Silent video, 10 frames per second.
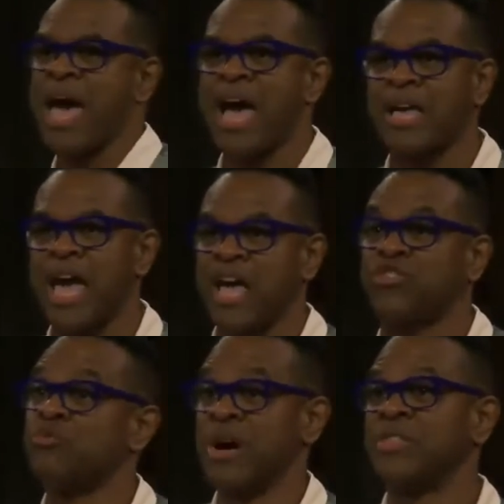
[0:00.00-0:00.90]
back
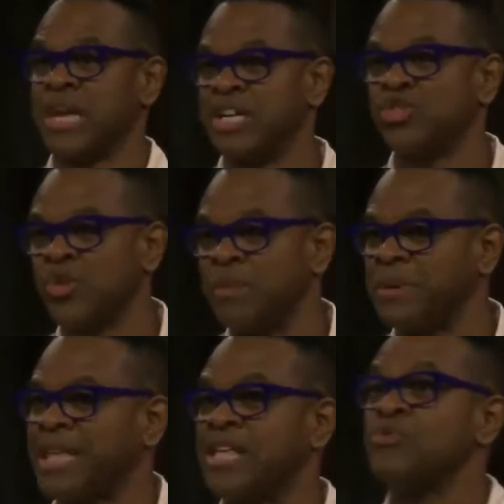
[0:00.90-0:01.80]
to run the country.
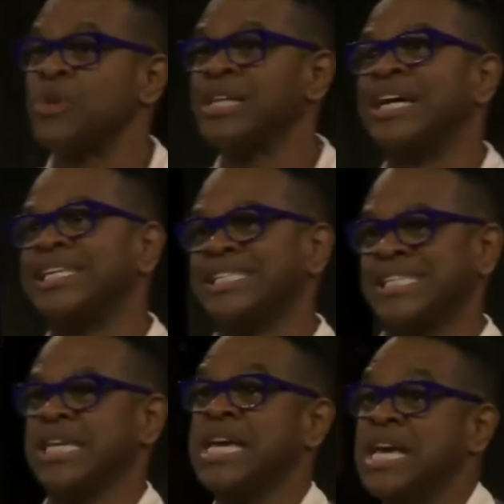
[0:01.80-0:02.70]
But they didn't realize
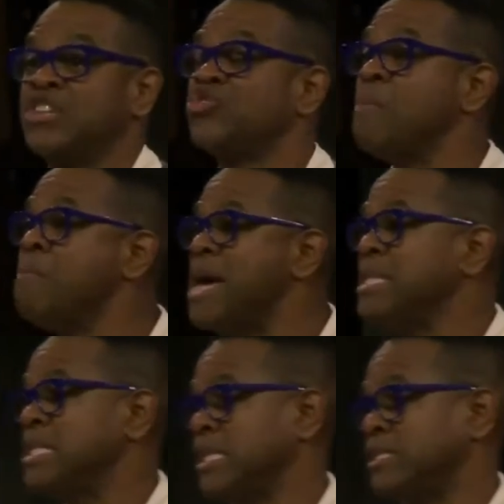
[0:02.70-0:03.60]
the
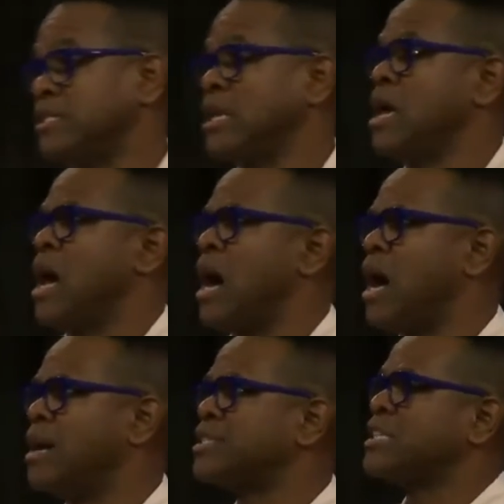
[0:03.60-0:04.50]
tremendous
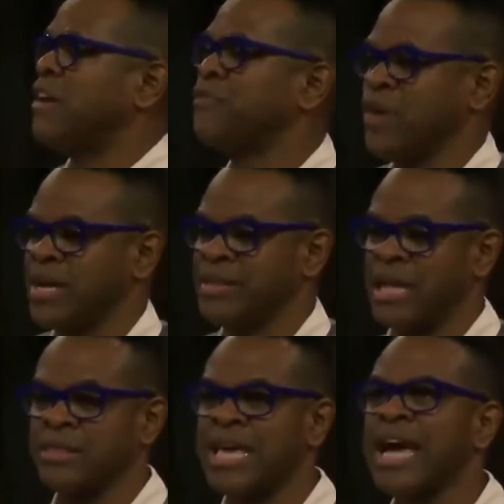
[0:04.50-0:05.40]
uh, suffering
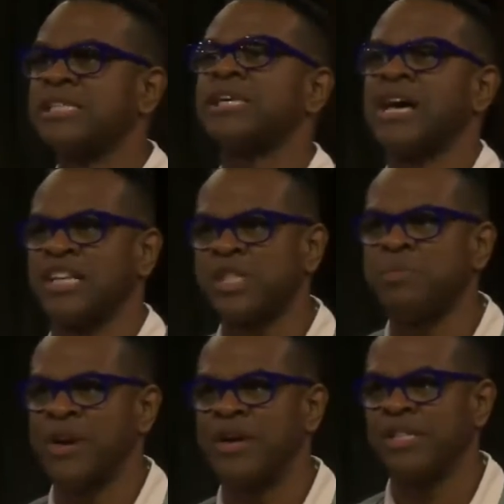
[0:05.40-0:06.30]
that the exile
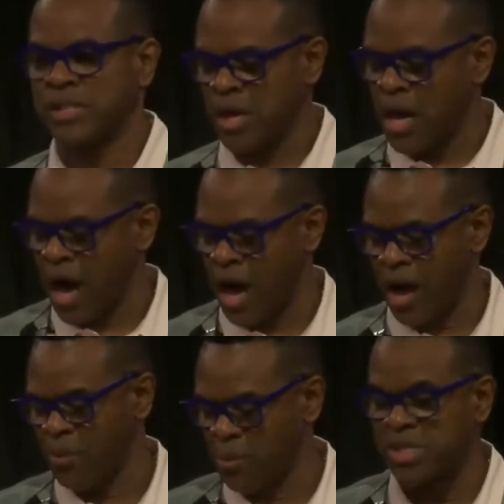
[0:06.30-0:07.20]
experience
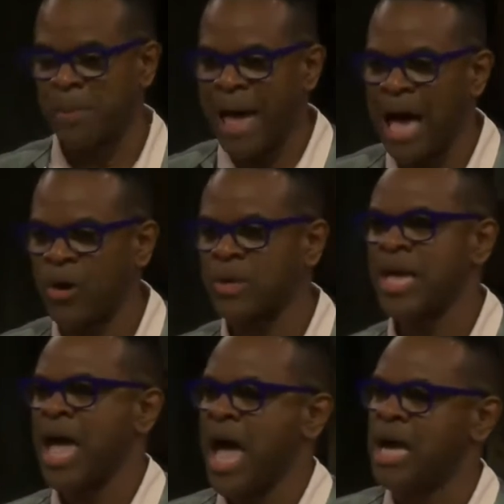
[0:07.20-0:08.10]
uh, was about.
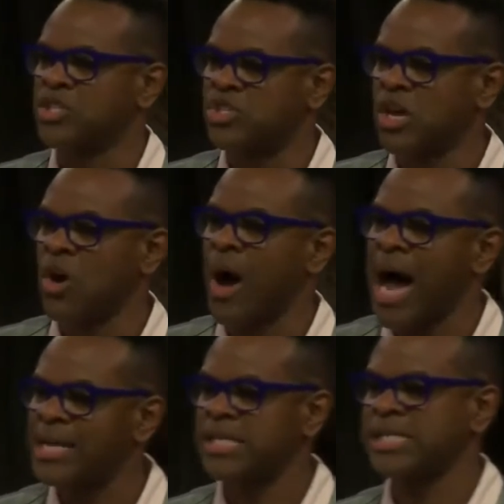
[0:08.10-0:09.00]
And so
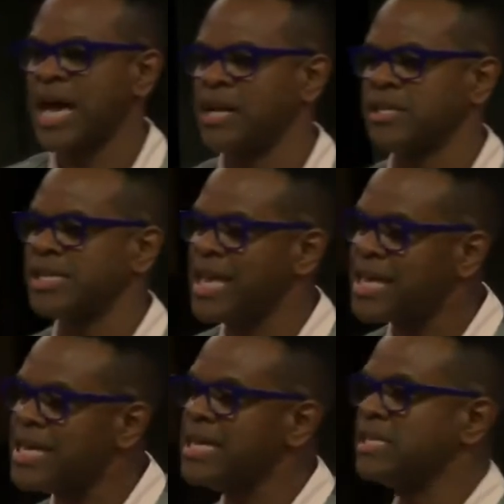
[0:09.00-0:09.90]
I decided to
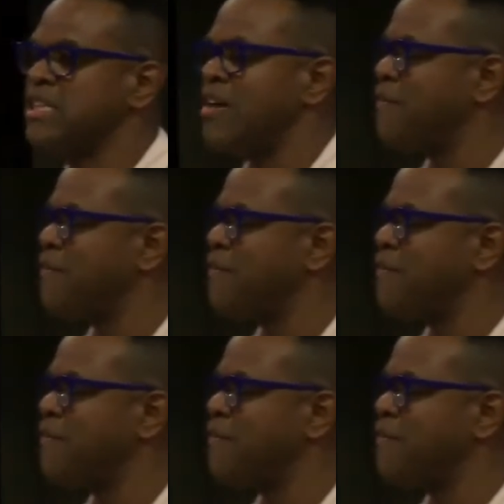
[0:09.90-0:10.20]
take his